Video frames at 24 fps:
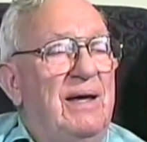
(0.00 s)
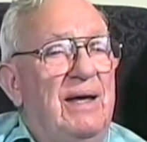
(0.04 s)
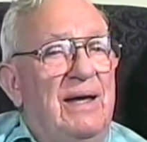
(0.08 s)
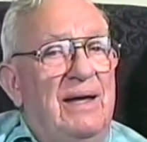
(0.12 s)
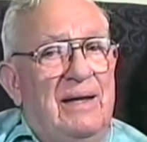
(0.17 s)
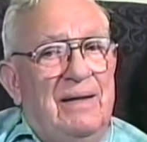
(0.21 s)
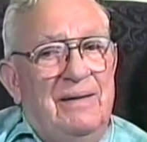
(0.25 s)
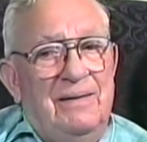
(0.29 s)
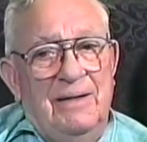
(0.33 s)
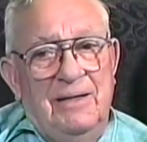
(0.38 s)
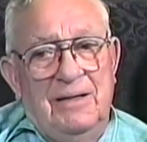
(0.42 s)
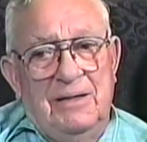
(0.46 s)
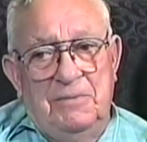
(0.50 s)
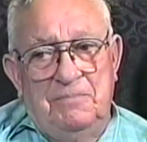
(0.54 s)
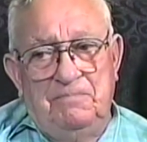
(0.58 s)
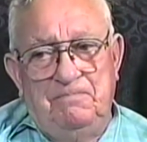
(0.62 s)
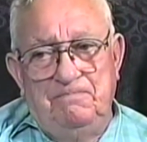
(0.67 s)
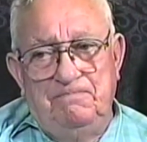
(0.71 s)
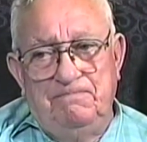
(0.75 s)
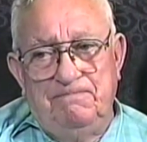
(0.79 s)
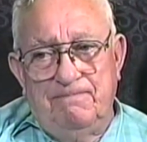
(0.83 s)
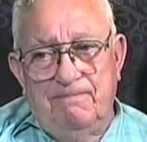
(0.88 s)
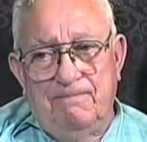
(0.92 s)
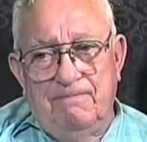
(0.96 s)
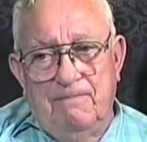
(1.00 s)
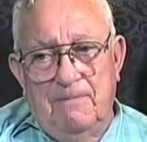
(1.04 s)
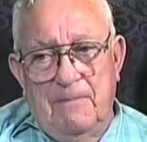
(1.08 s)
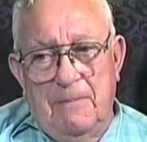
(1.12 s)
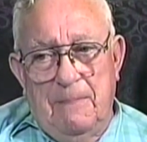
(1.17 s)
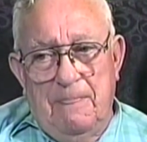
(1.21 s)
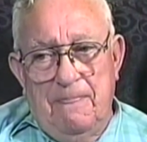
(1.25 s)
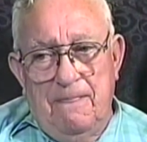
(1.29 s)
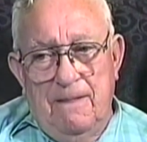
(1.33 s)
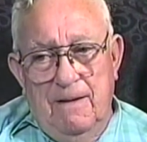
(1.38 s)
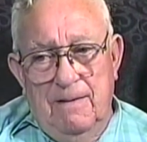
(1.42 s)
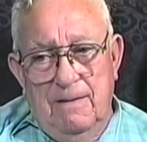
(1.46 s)
And uh,
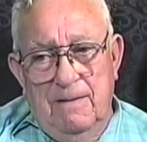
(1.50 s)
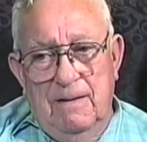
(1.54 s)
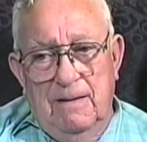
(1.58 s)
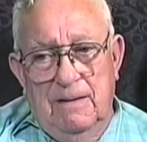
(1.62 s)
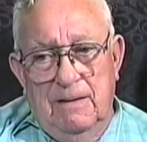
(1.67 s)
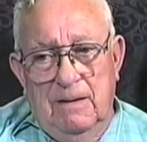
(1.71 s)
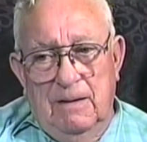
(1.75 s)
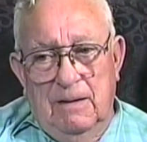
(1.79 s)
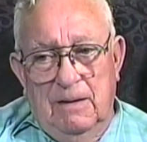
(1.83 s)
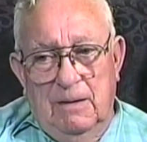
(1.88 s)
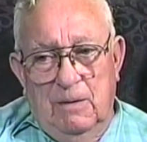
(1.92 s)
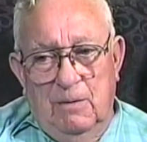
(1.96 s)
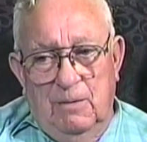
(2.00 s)
uh,